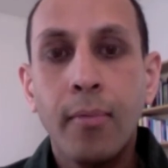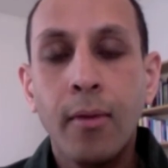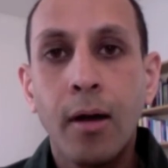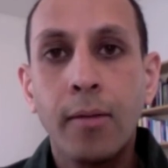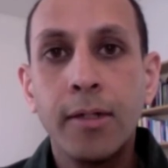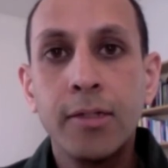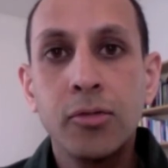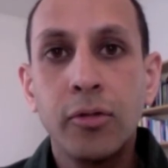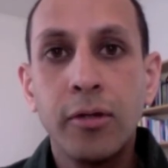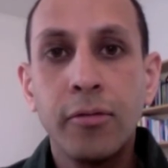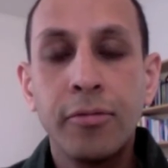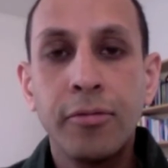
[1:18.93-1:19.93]
I'm going to talk
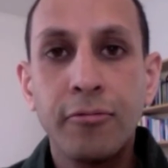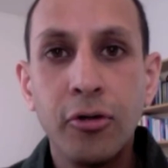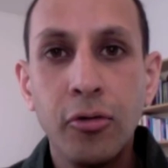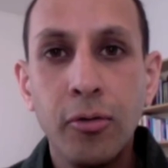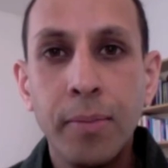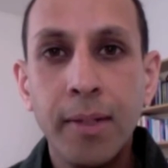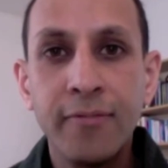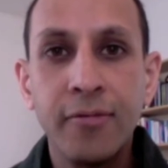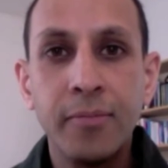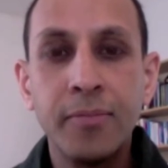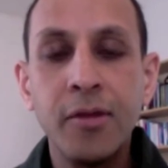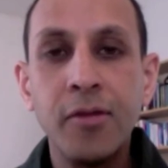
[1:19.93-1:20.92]
you through a bit of
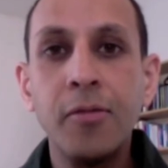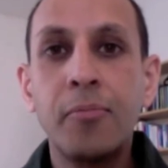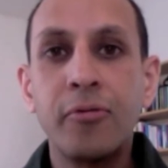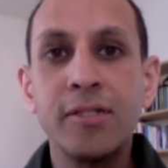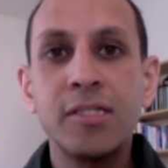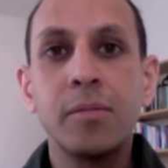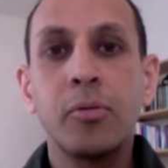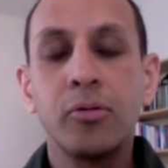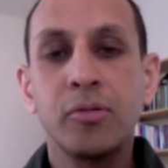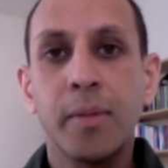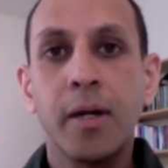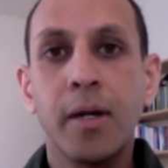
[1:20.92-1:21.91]
the
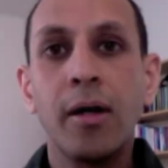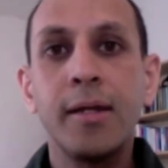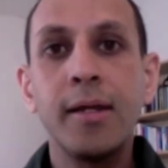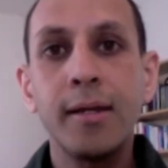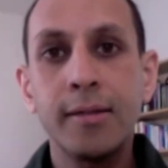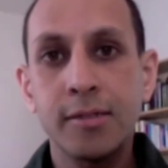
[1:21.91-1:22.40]
principles behind it,